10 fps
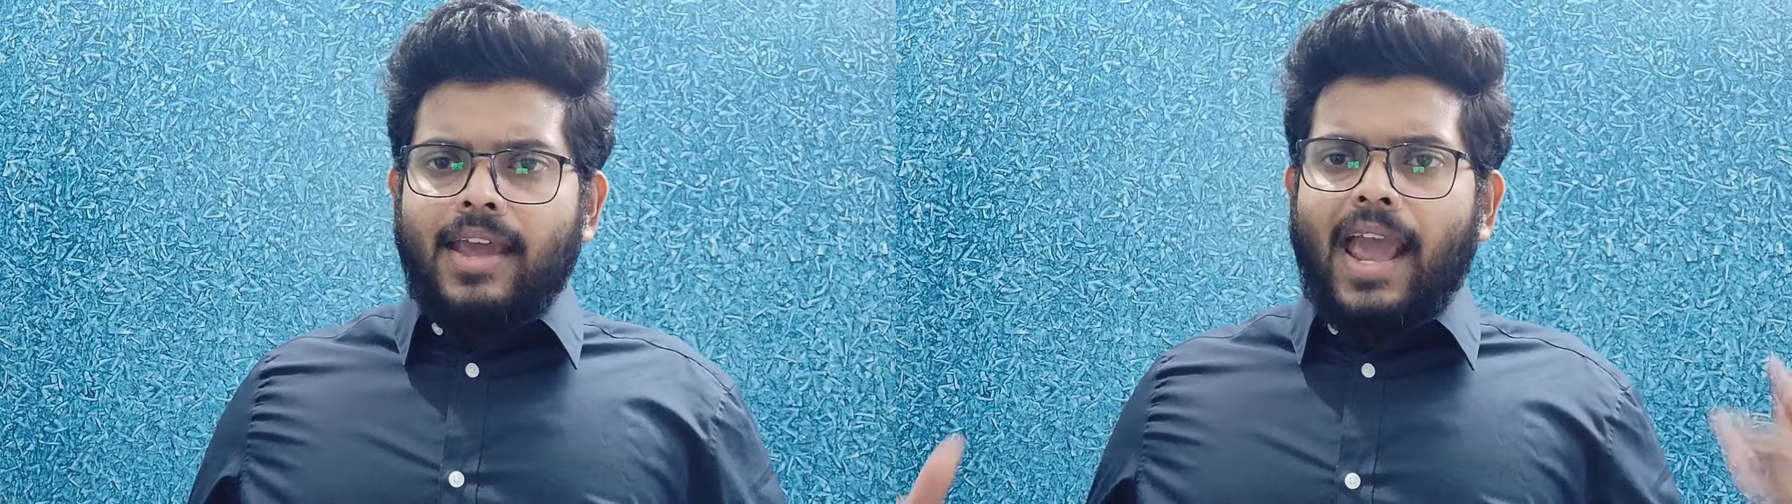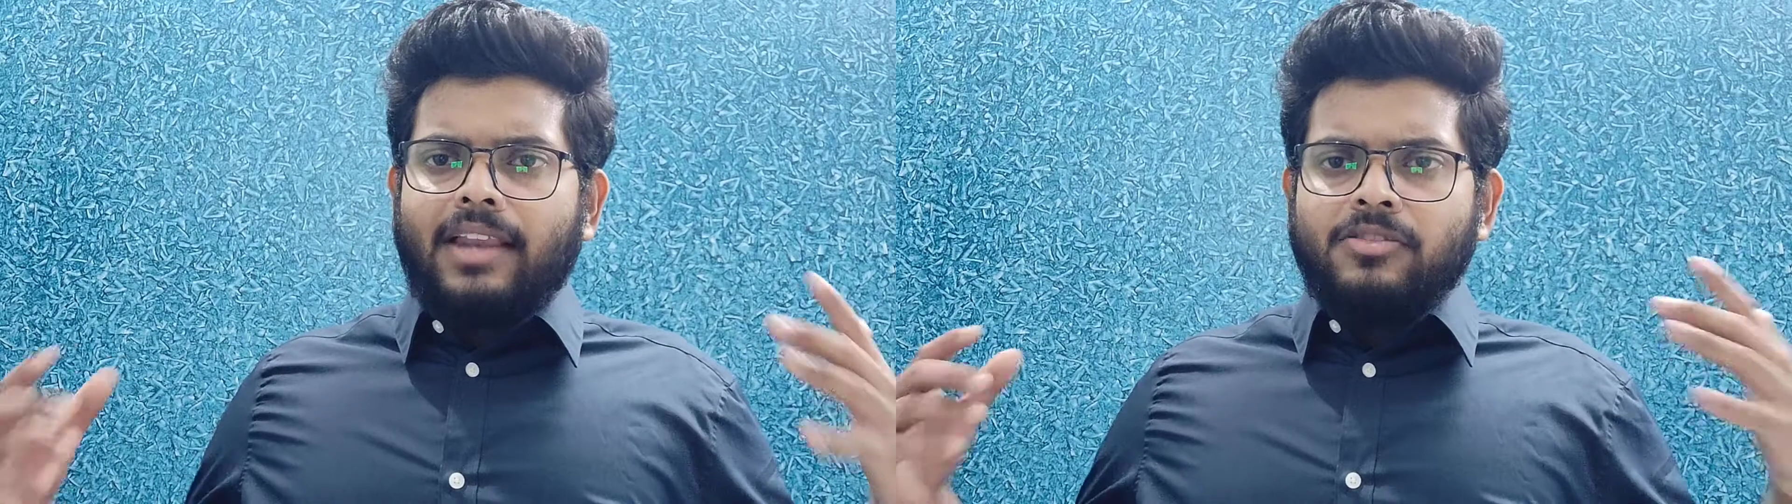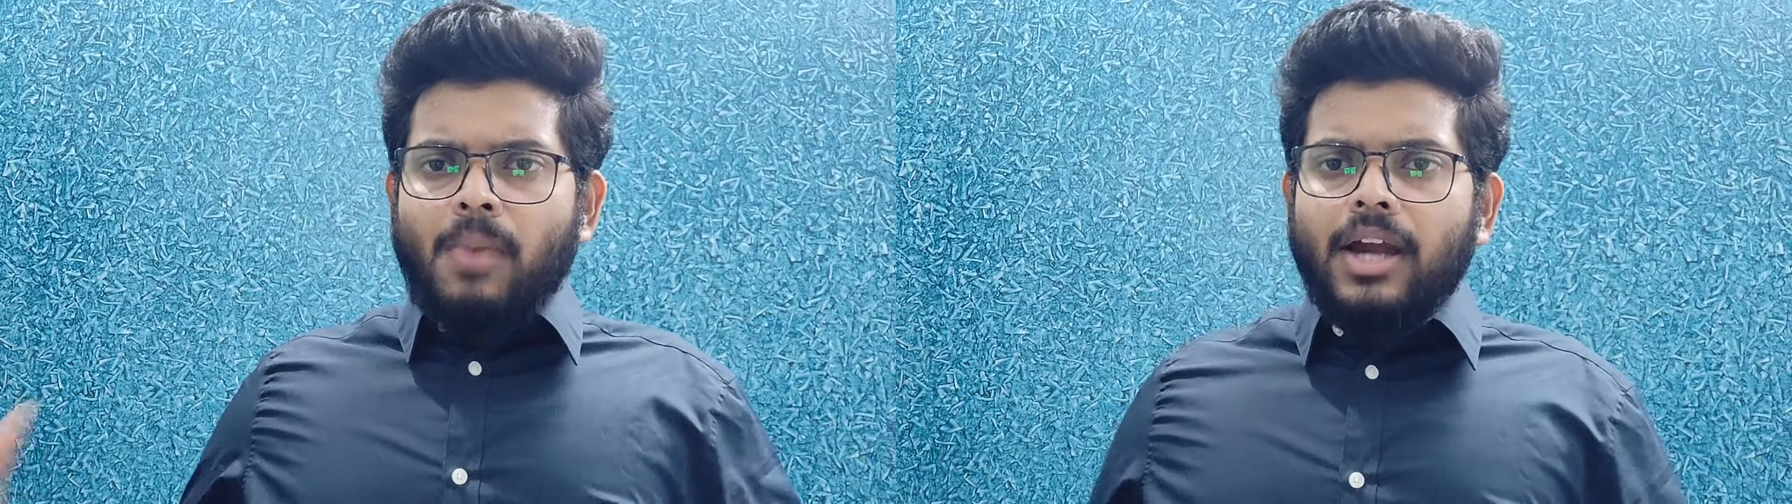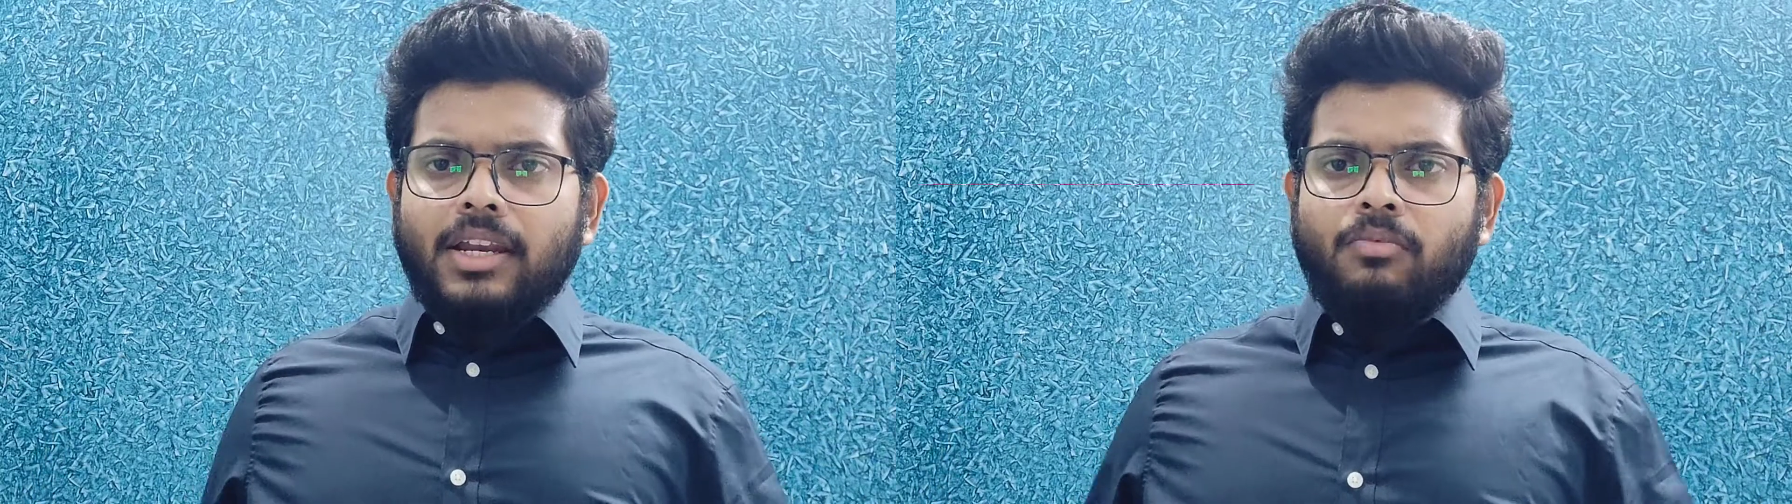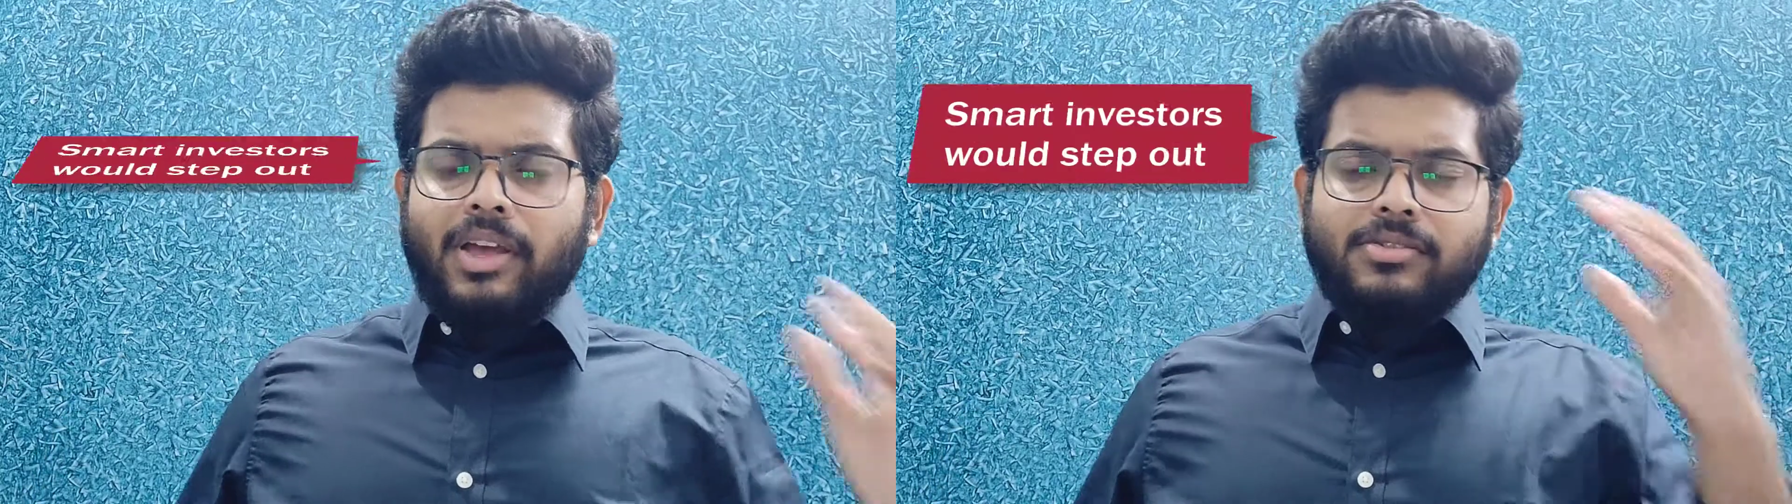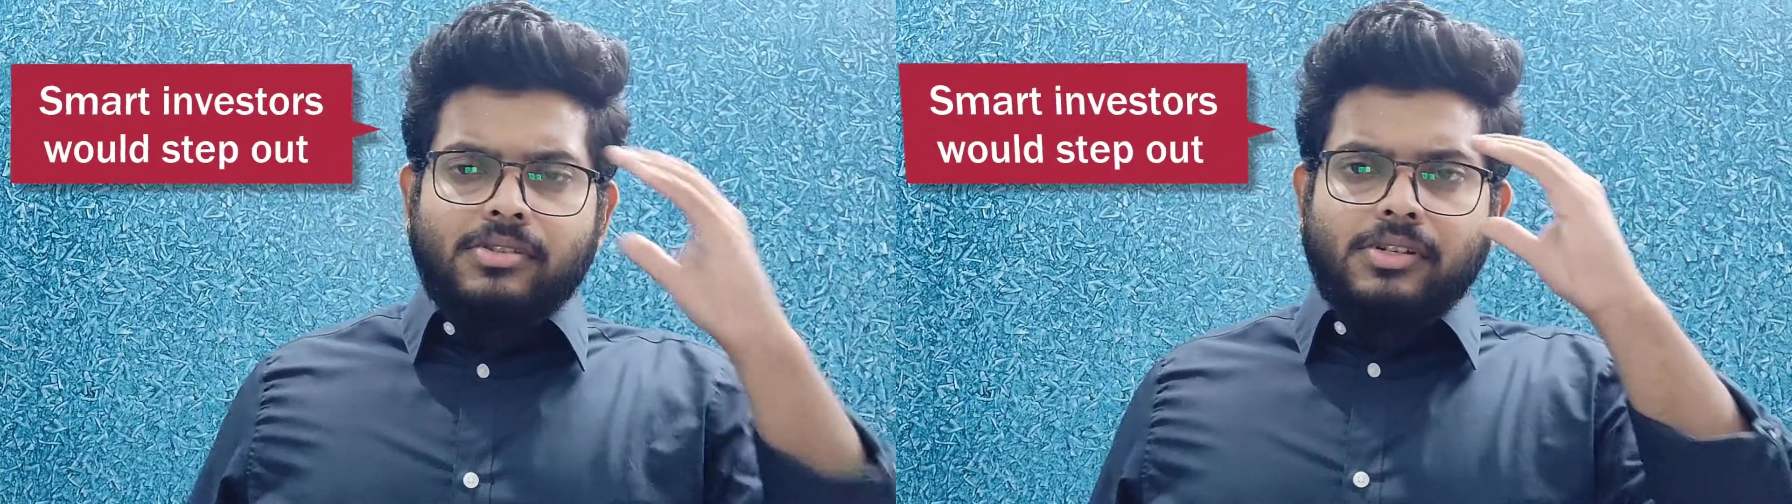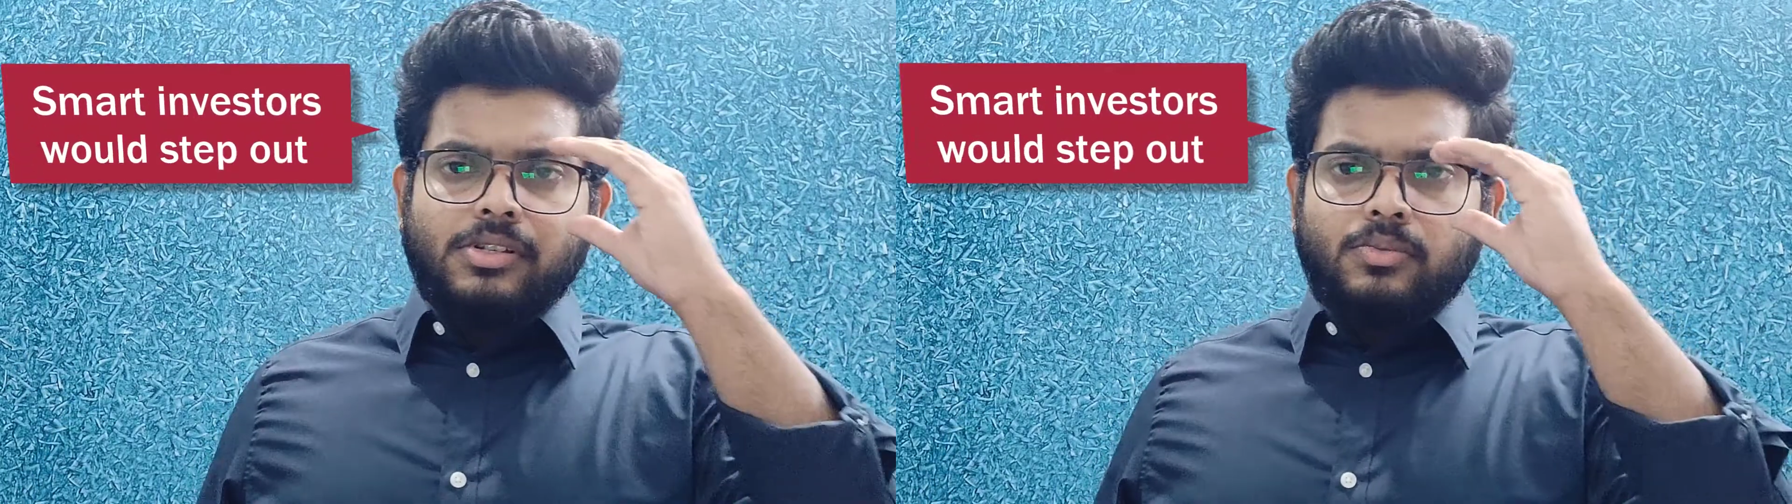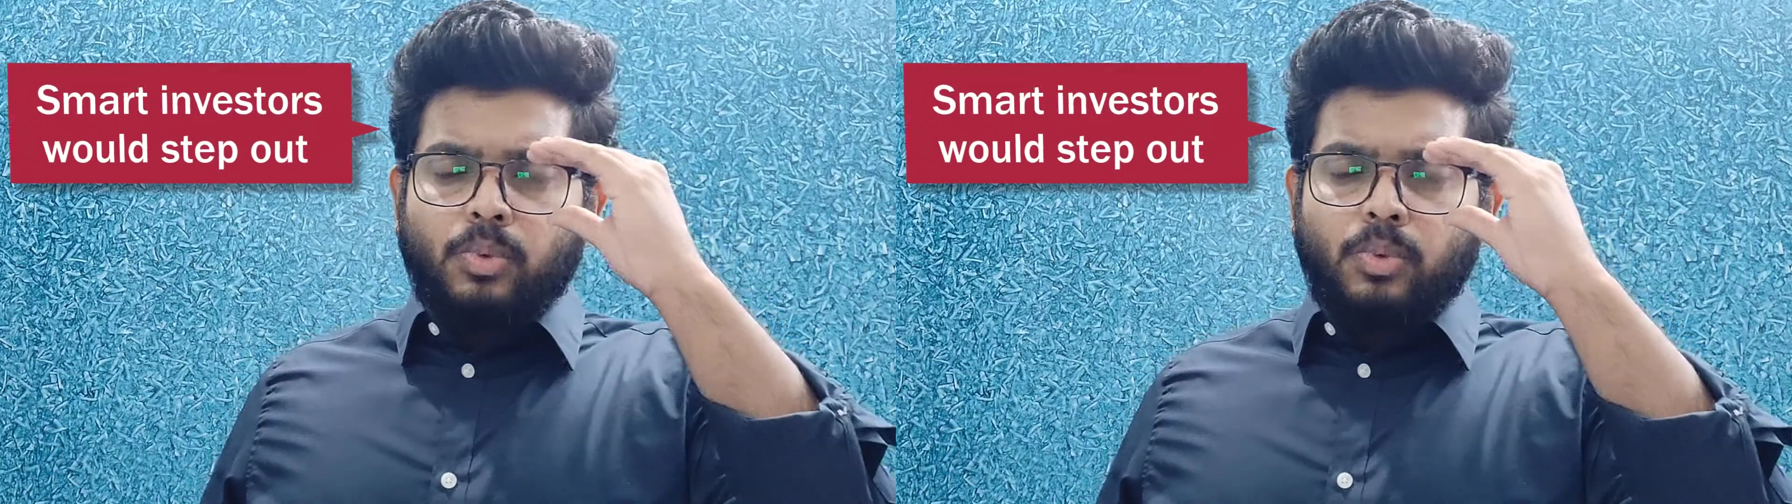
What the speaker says: and smart investors